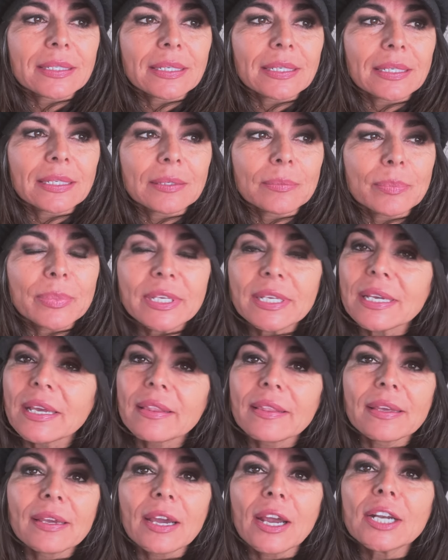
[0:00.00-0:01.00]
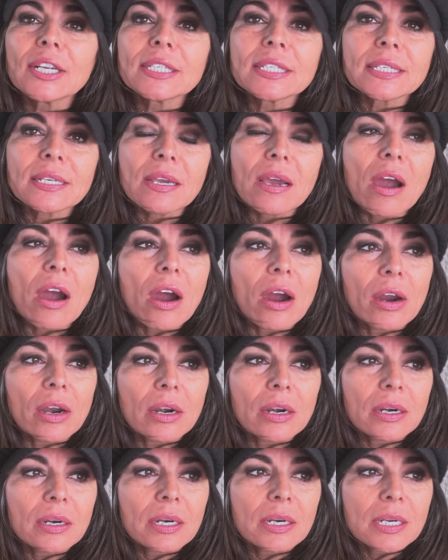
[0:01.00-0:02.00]
and be at the
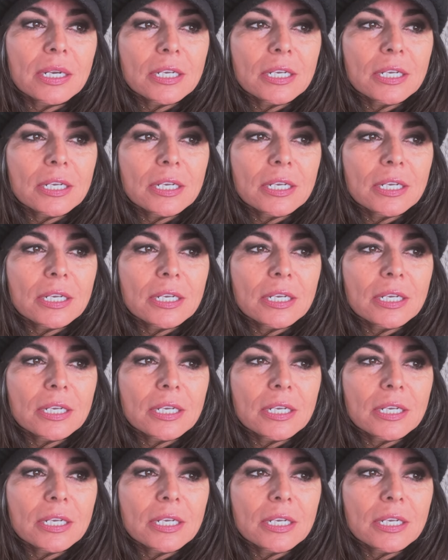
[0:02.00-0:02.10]
RTR